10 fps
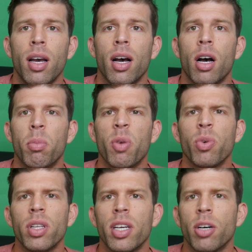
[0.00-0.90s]
It
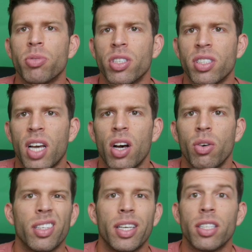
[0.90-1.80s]
really helps us
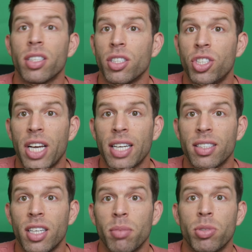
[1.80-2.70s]
out, gets us
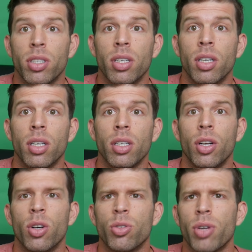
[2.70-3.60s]
jazzed up to,
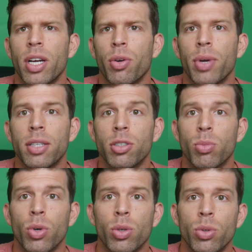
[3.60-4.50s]
try and create some
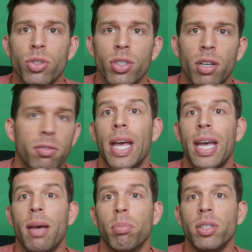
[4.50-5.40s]
more cool stuff.
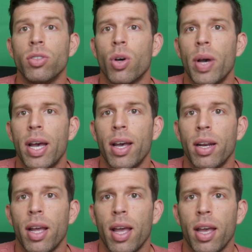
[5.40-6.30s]
And please go
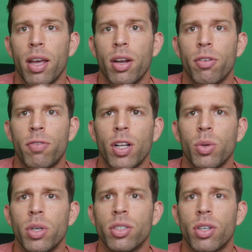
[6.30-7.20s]
ahead and
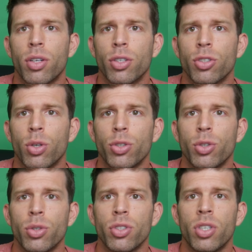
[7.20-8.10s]
follow us on our
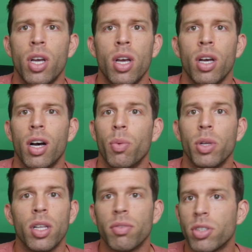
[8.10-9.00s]
socials. We
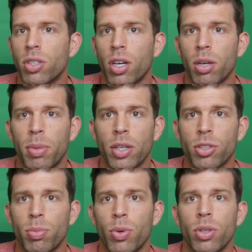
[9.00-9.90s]
love to talk about
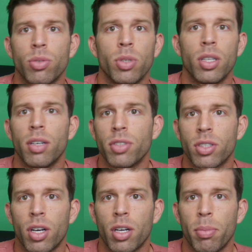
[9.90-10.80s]
sports. We love to
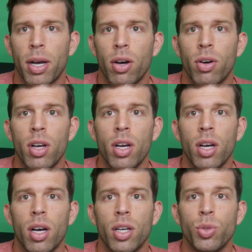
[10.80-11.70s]
talk about
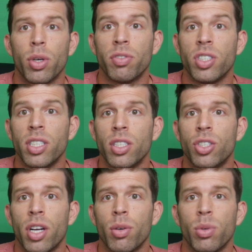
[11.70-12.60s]
UFC in
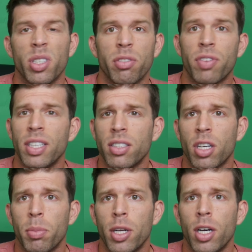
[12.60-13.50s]
general and the fights
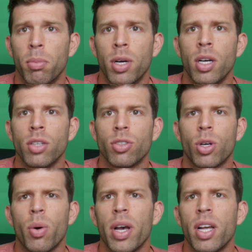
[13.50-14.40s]
coming up. So
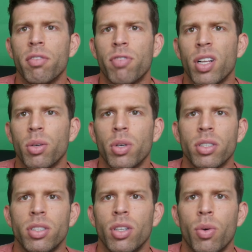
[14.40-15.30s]
go ahead and follow
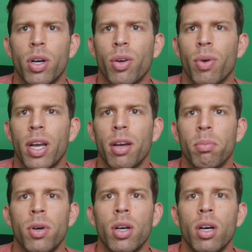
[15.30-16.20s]
us, on
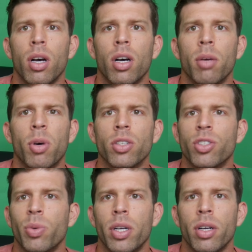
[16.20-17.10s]
Gram, on
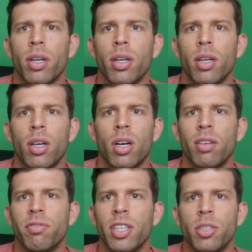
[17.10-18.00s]
Twitter,
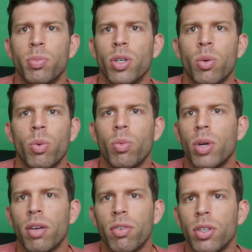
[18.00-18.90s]
on Facebook,
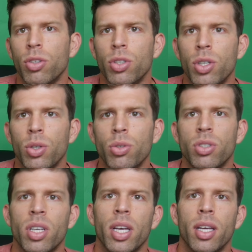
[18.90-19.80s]
whatever you
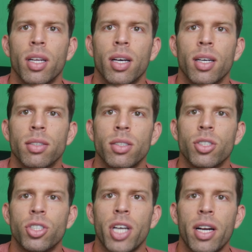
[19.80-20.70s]
use, and
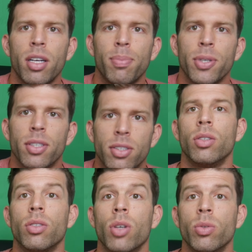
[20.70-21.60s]
just chat it up with us.
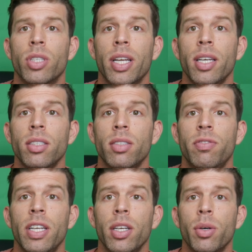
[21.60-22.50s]
So today's
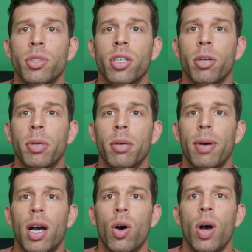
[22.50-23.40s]
video is going to be
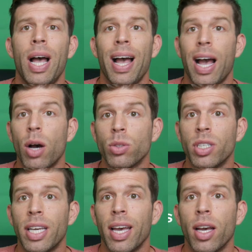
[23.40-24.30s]
about how
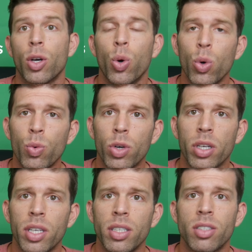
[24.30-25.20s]
to get cool
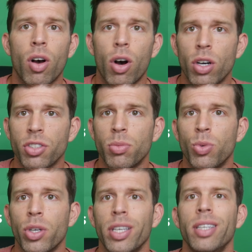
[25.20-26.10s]
rookies, awesome
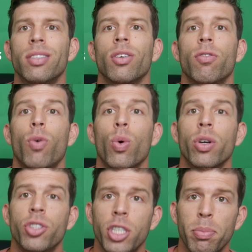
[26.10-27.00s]
rookies
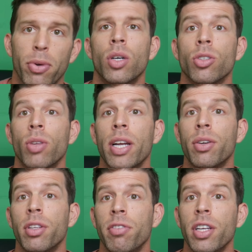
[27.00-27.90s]
for cheaper. So later
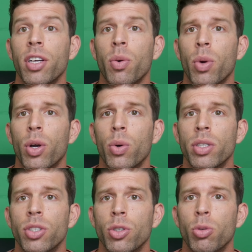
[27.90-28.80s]
in the video, we're
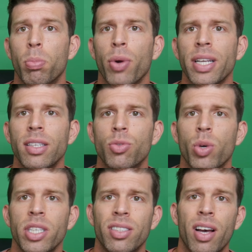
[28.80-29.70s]
going to break these
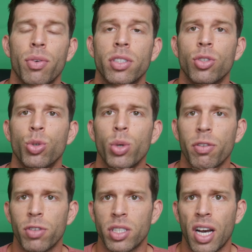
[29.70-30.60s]
rookies down into two
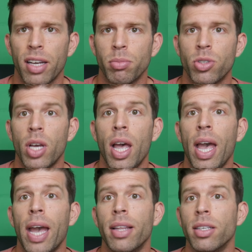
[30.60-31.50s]
different types.
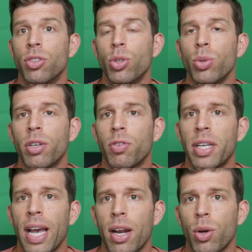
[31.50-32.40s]
And these two
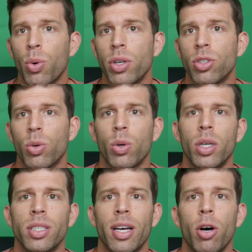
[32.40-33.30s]
different categories are
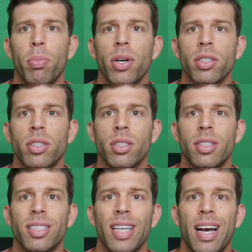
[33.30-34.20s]
going to help us
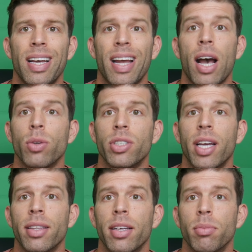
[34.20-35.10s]
decide how to
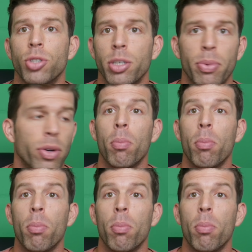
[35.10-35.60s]
get them cheaper.